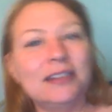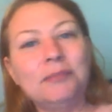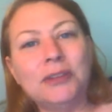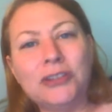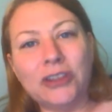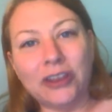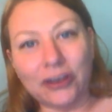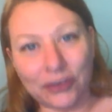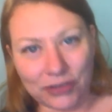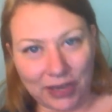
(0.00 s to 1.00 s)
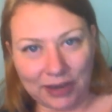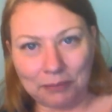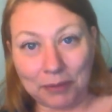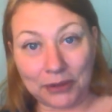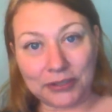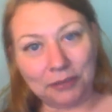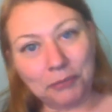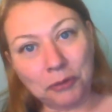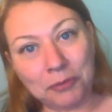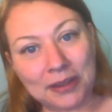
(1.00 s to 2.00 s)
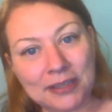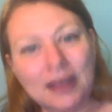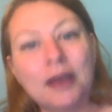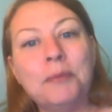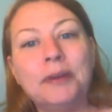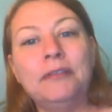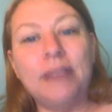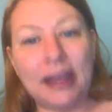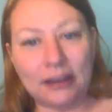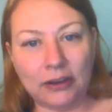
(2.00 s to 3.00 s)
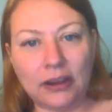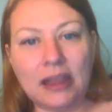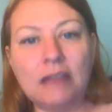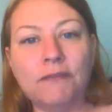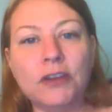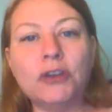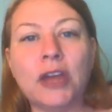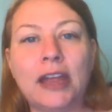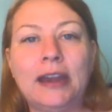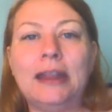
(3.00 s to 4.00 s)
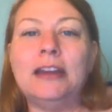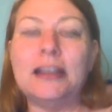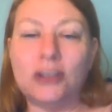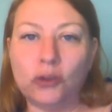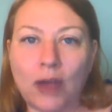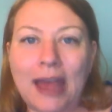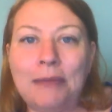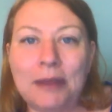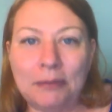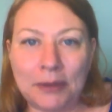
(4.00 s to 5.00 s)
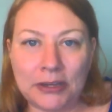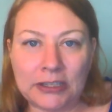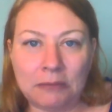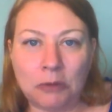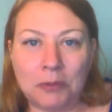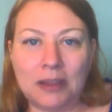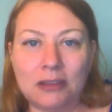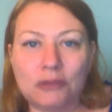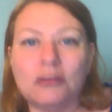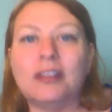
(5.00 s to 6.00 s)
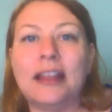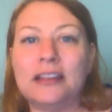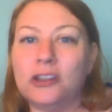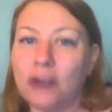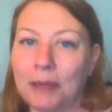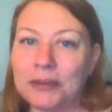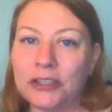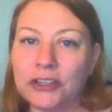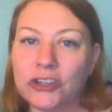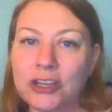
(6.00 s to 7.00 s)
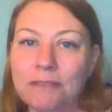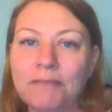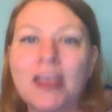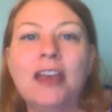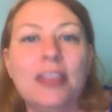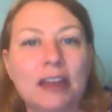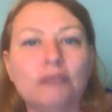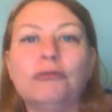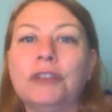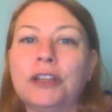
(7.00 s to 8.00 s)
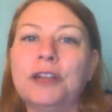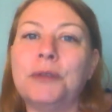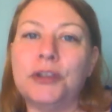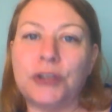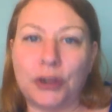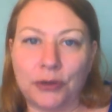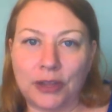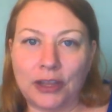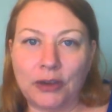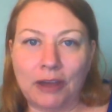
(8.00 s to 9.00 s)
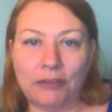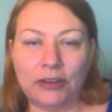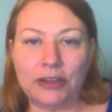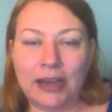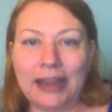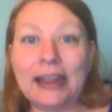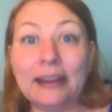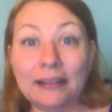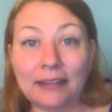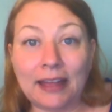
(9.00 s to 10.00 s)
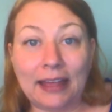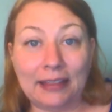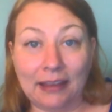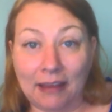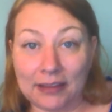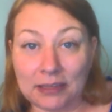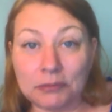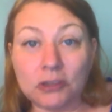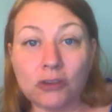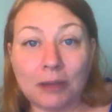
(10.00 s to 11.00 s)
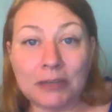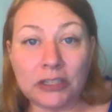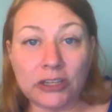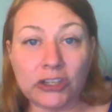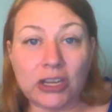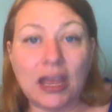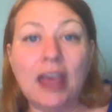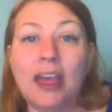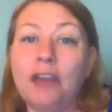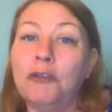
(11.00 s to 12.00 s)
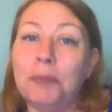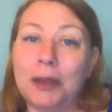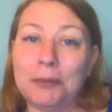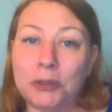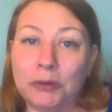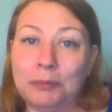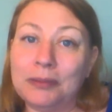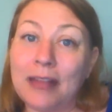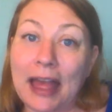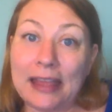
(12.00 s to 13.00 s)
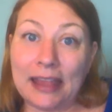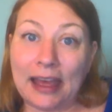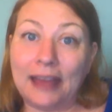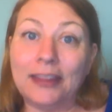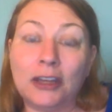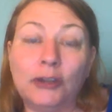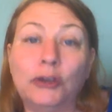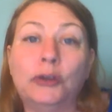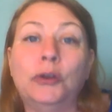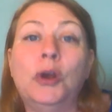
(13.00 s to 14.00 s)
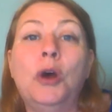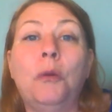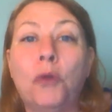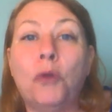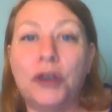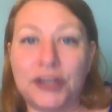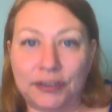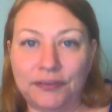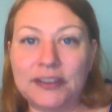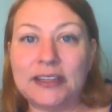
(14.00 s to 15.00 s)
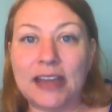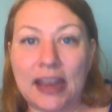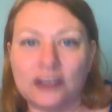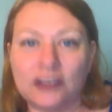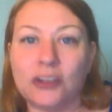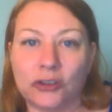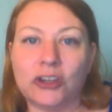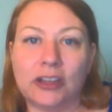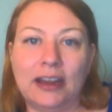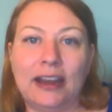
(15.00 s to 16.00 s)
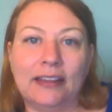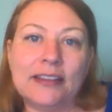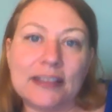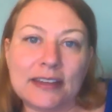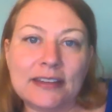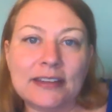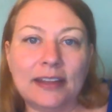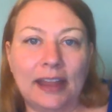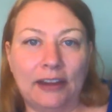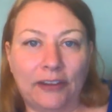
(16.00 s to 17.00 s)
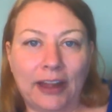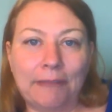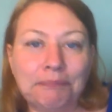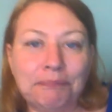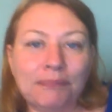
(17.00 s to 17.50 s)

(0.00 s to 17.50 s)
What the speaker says: simply so you can understand embarrassing moments, but rather if you can describe an embarrassing moment through the lens of dramaturgy, that really would show that you have a good handle on the concepts of dramaturgy and would be able to apply that through more sophisticated social analyses later on.